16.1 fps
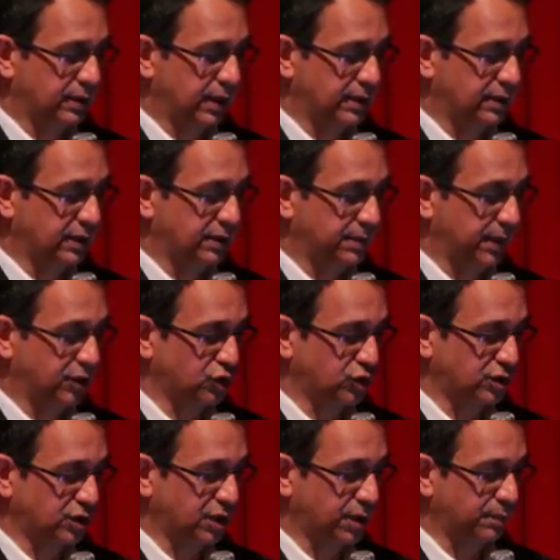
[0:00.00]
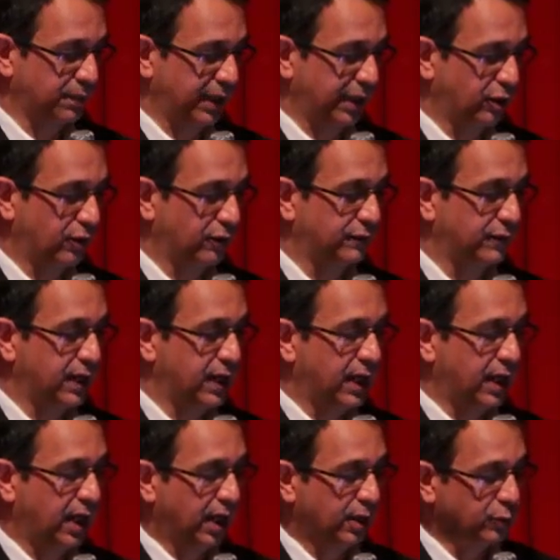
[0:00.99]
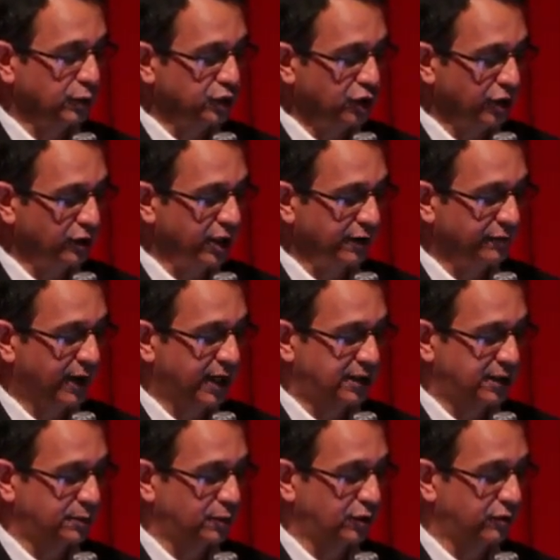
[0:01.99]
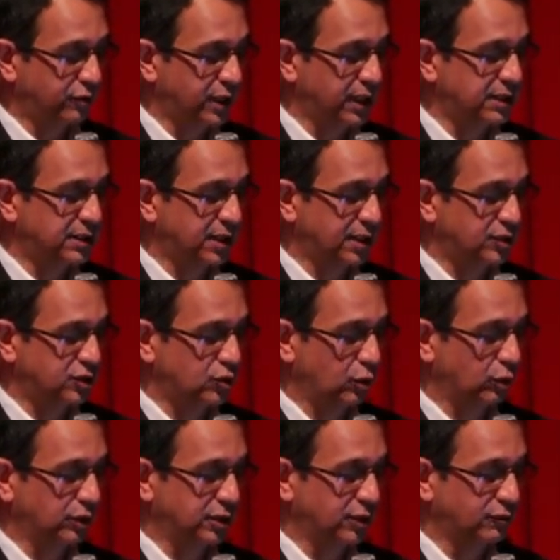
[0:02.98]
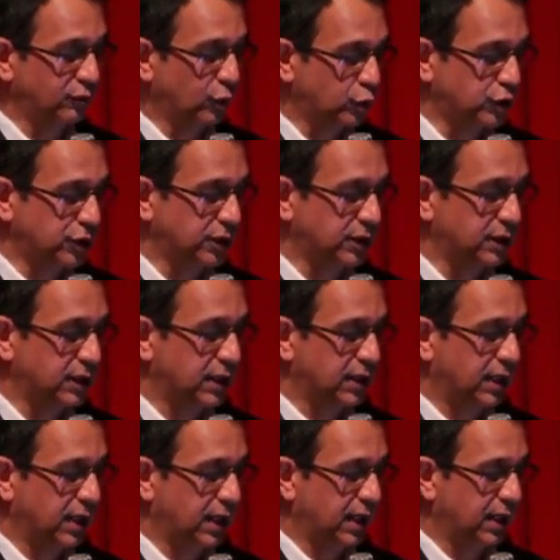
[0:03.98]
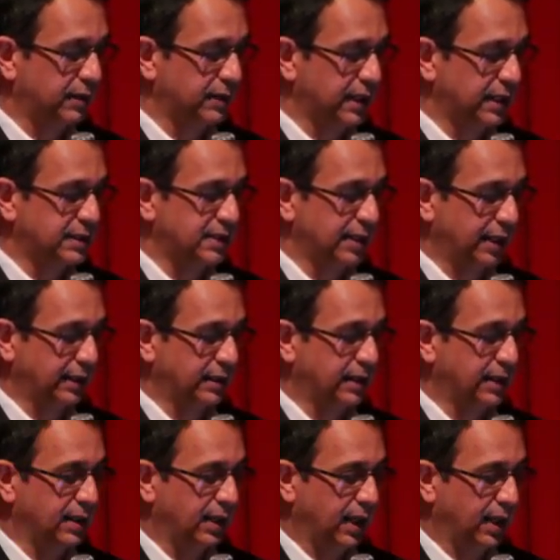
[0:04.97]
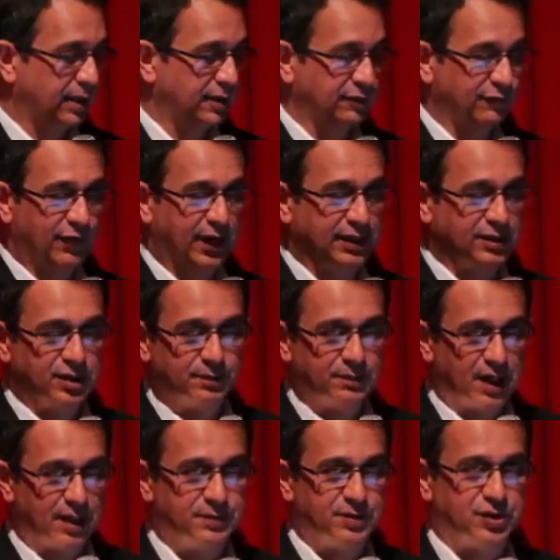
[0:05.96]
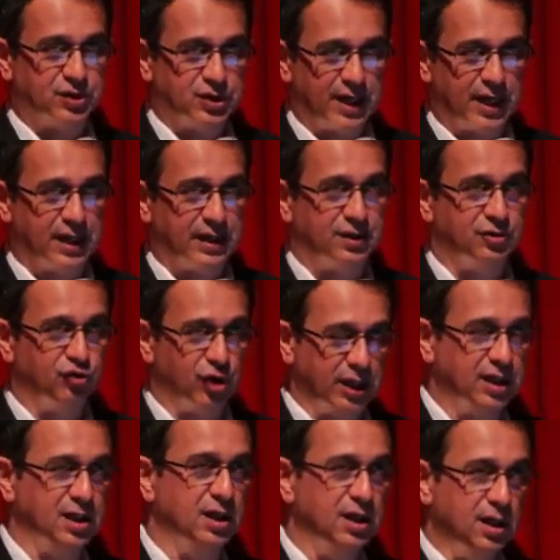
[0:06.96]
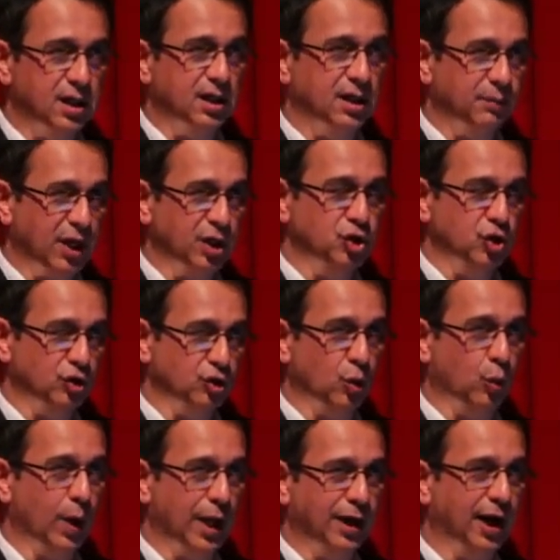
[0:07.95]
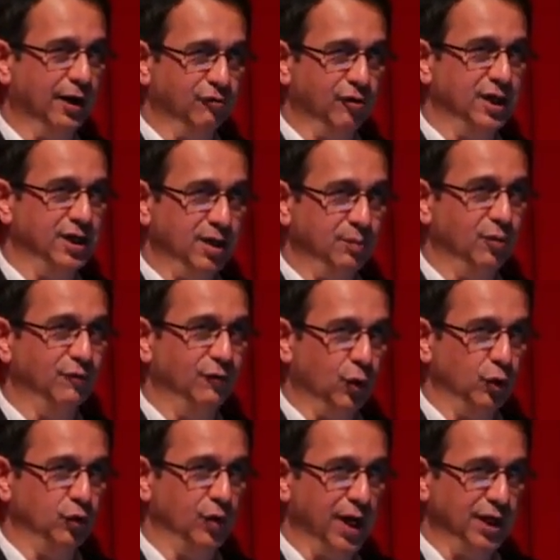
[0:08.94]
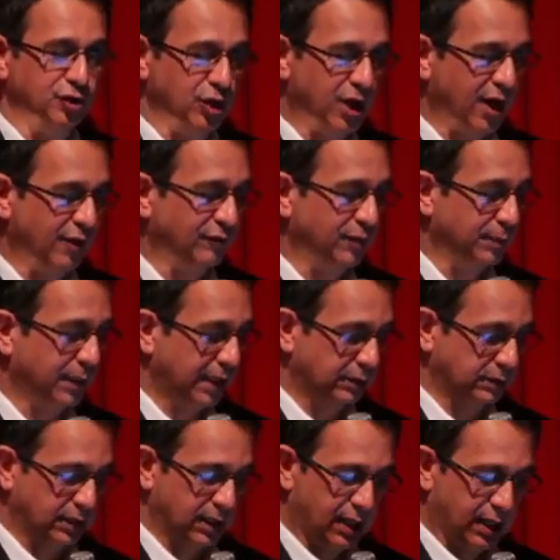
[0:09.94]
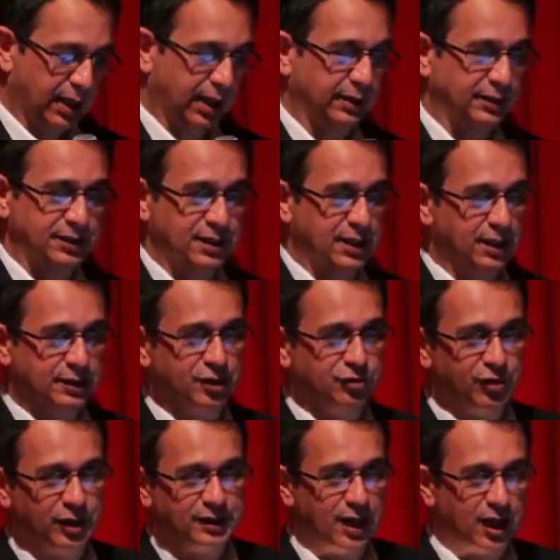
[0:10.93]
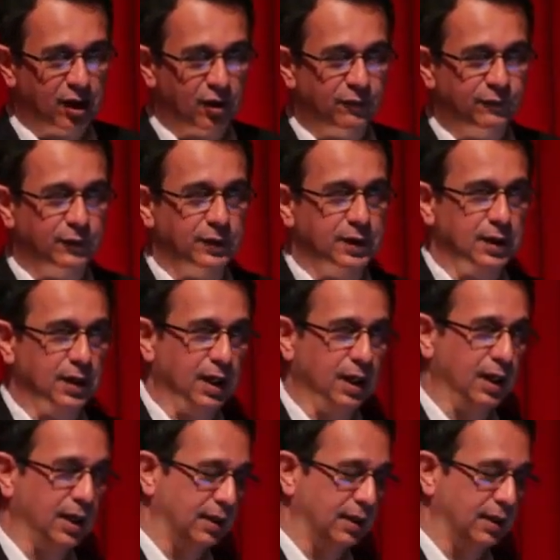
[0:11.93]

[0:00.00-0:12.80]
that these patients complain of. And we generally advise them to increase their salt and water intake. And in fact, sometimes they say, make sure you're well hydrated before you actually have a meal. And there's another trick that I often